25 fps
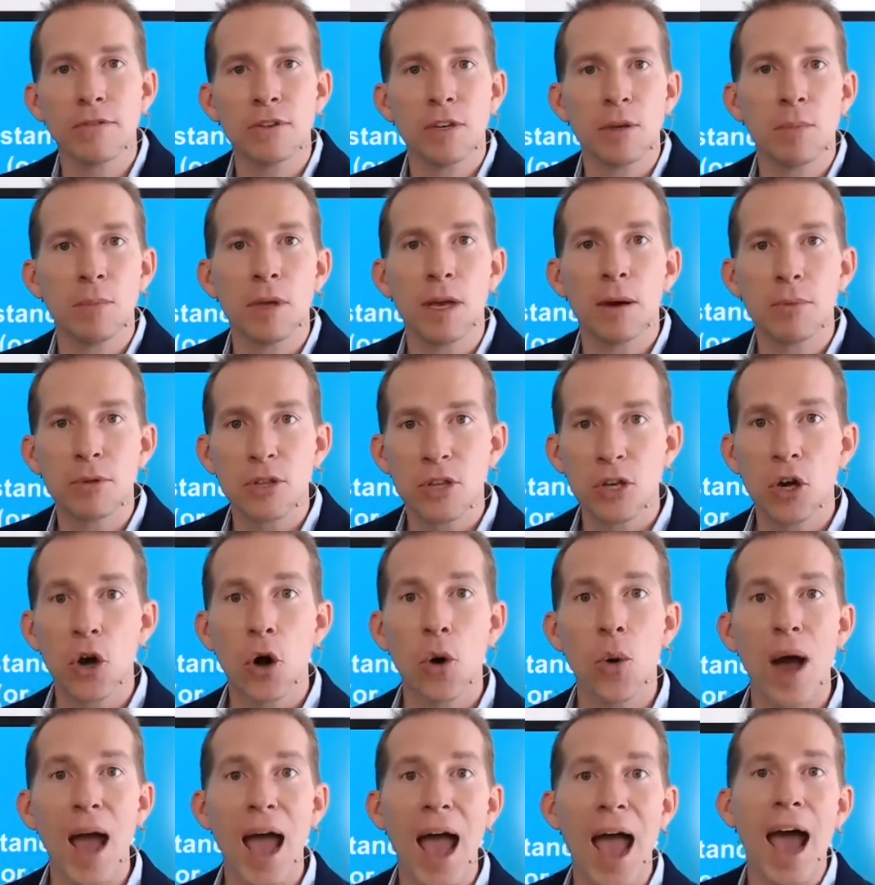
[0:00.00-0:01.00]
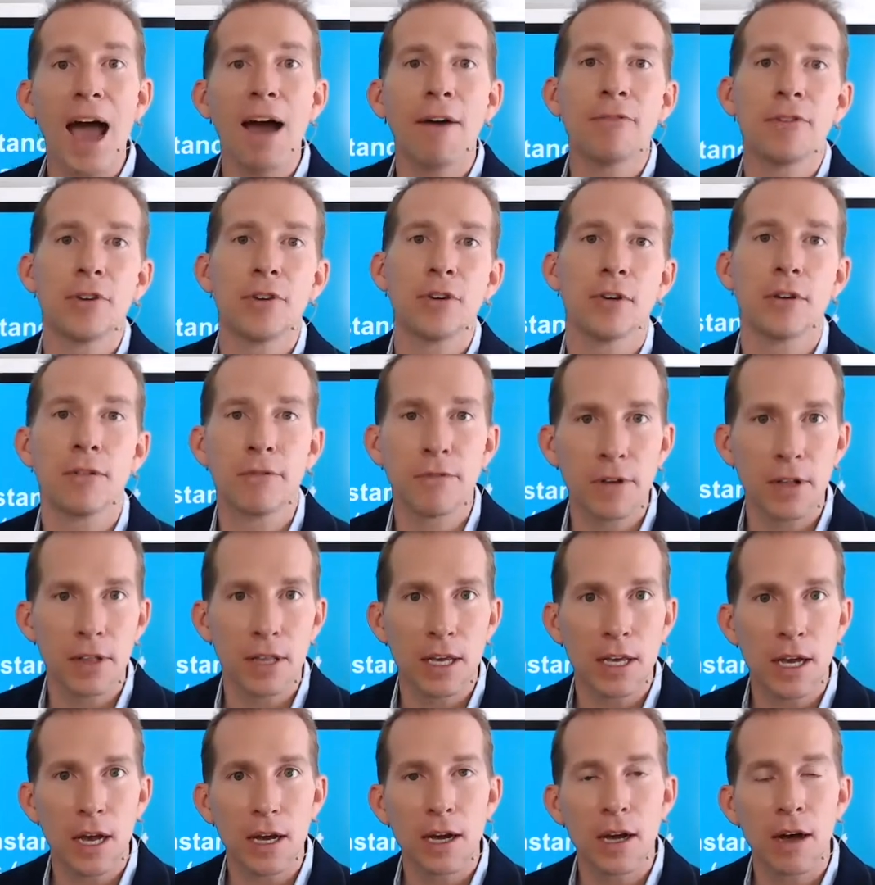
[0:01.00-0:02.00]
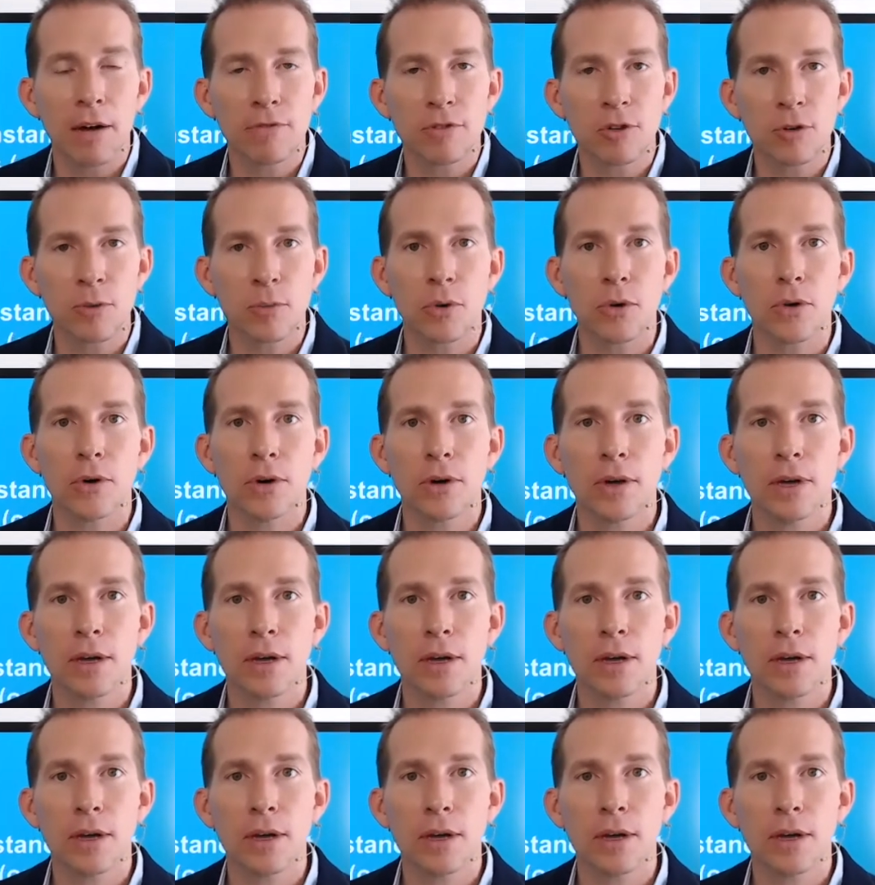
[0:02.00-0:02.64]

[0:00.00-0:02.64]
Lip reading: to be able to go after feeling uncomfortable,